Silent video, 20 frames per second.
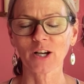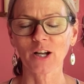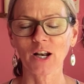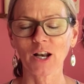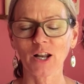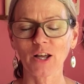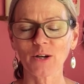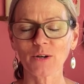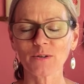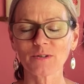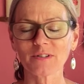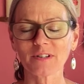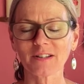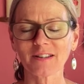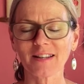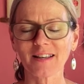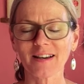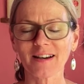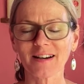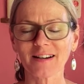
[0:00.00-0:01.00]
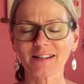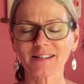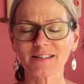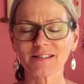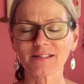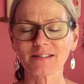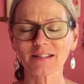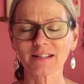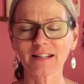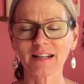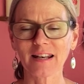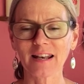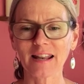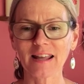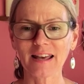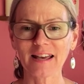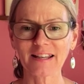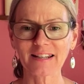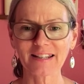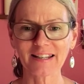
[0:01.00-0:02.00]
closing the eyes and
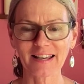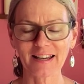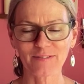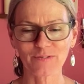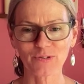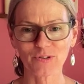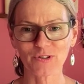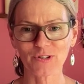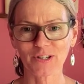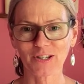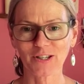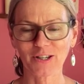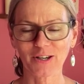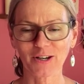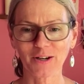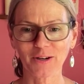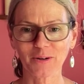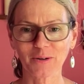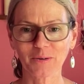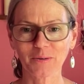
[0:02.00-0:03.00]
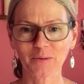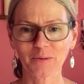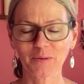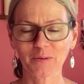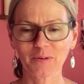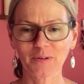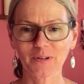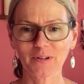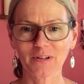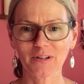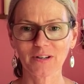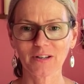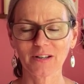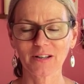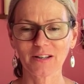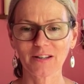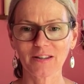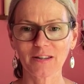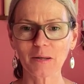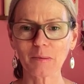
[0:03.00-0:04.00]
letting everything go,
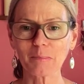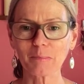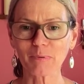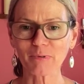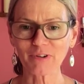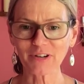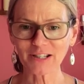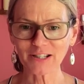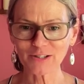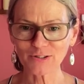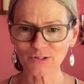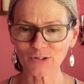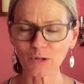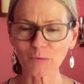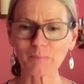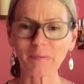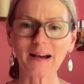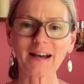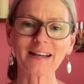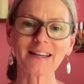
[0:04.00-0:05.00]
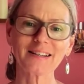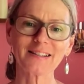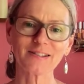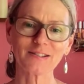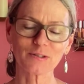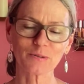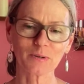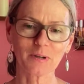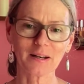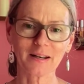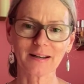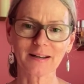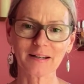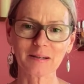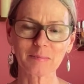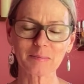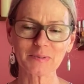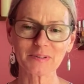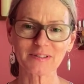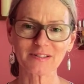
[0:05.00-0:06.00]
that brings you back into
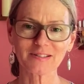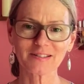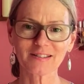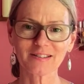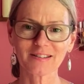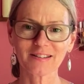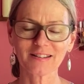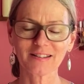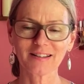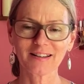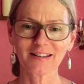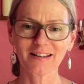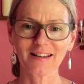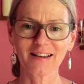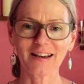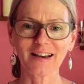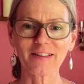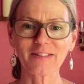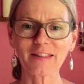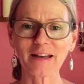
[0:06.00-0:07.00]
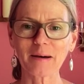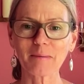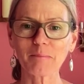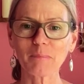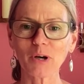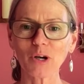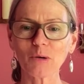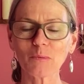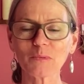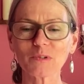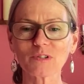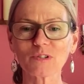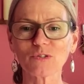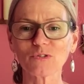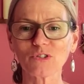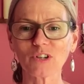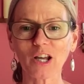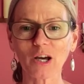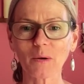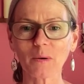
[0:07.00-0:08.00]
alignment. And that moment of
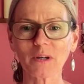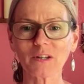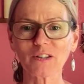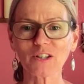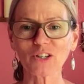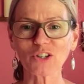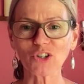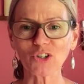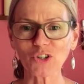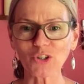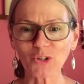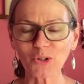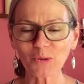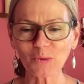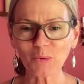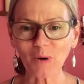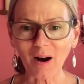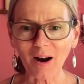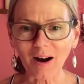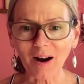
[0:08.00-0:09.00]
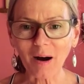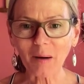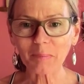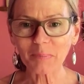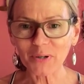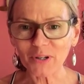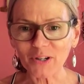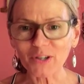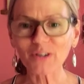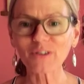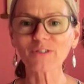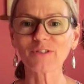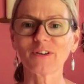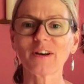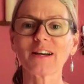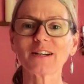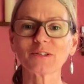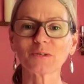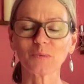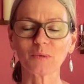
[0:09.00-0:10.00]
knowing that you are
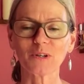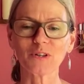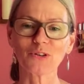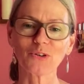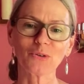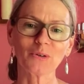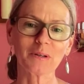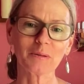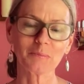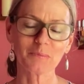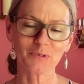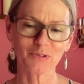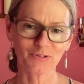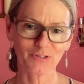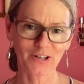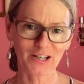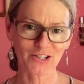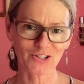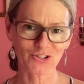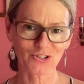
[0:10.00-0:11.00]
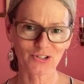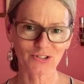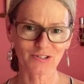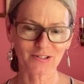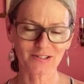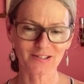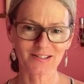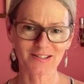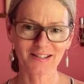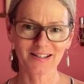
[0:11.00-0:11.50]
perfect with your imperfections.